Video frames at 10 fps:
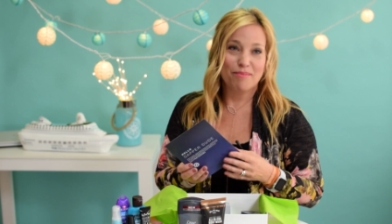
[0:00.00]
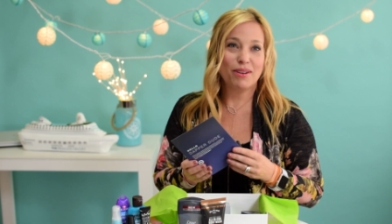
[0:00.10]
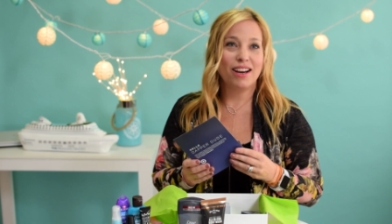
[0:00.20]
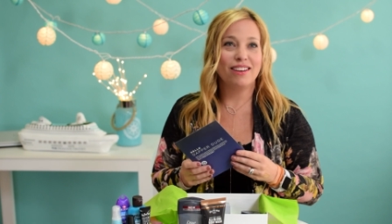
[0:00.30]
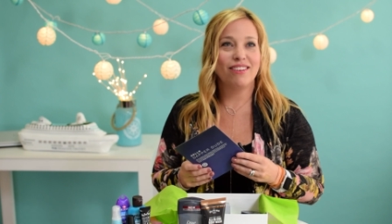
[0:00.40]

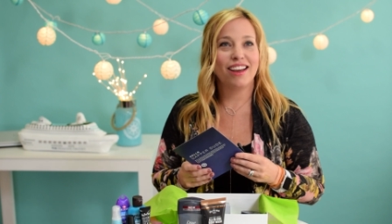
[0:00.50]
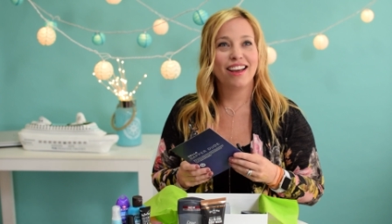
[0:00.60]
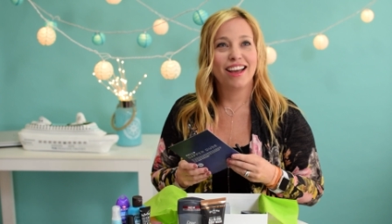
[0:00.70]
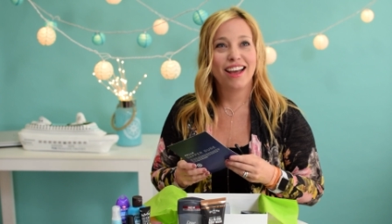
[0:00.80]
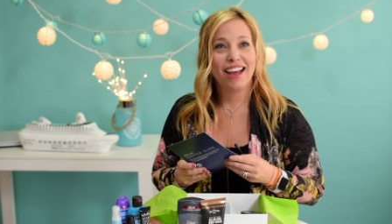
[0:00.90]
But anyway,
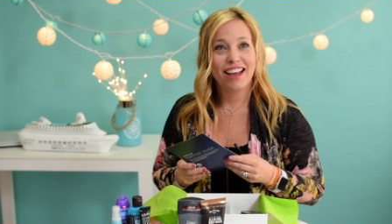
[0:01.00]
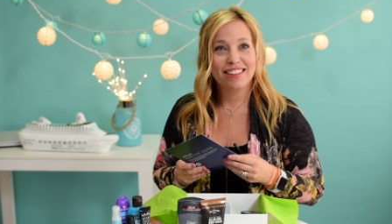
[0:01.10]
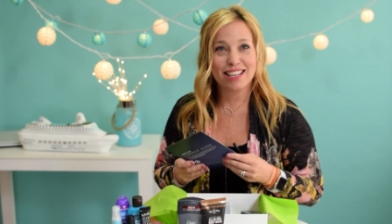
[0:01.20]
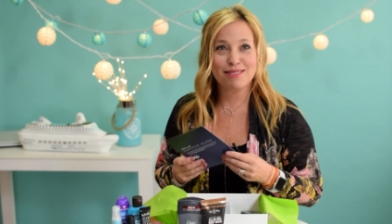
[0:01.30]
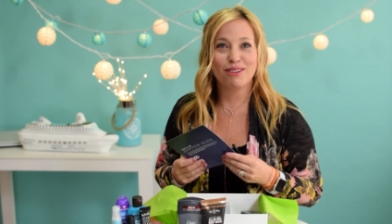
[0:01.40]
let's move on.
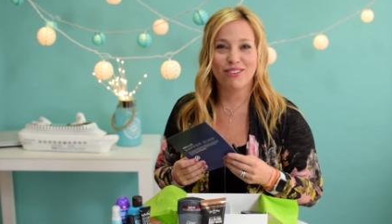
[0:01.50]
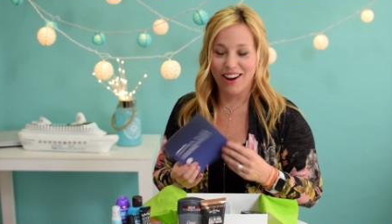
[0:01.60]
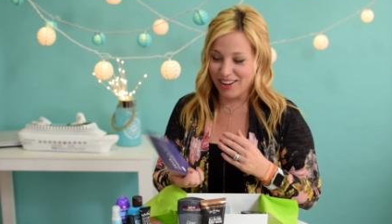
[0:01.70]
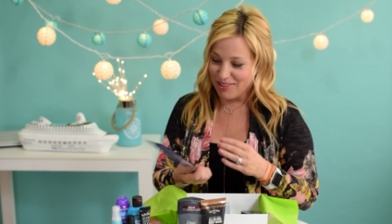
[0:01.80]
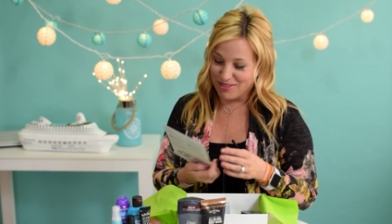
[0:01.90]
Let's move
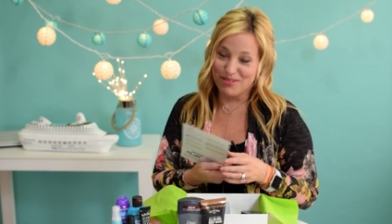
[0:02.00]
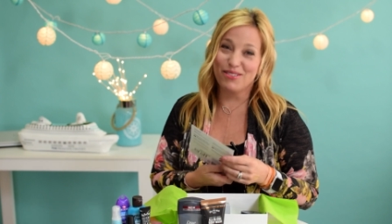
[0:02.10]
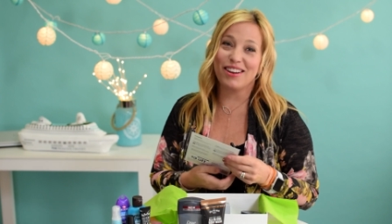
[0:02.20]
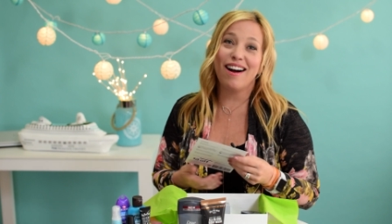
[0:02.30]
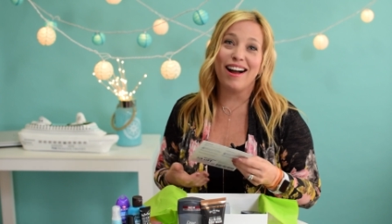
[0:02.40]
on. Okay, we're moving
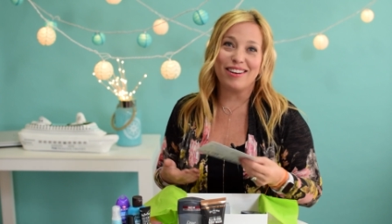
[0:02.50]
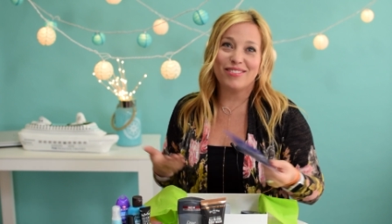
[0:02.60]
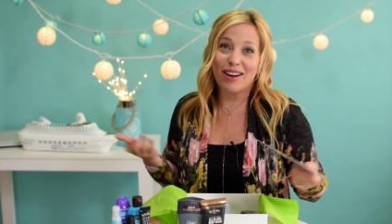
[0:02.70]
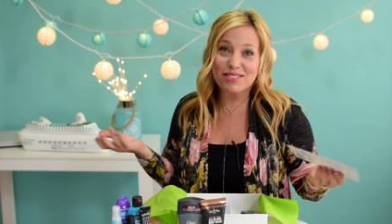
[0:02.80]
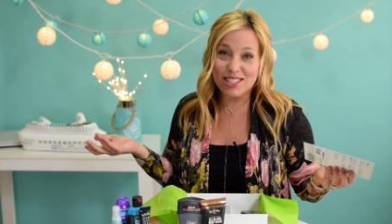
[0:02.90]

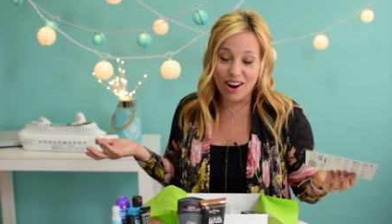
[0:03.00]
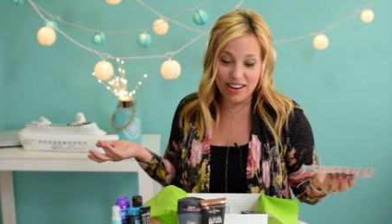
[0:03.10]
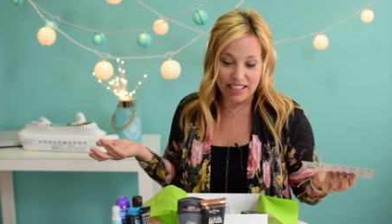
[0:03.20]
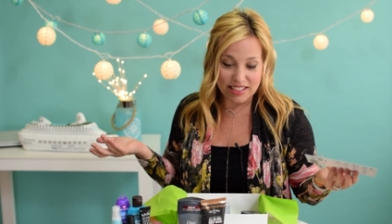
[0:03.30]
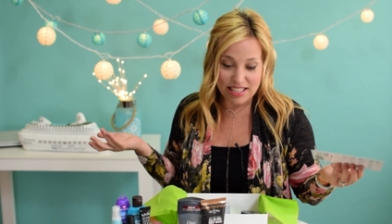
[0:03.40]
on. I'm sorry.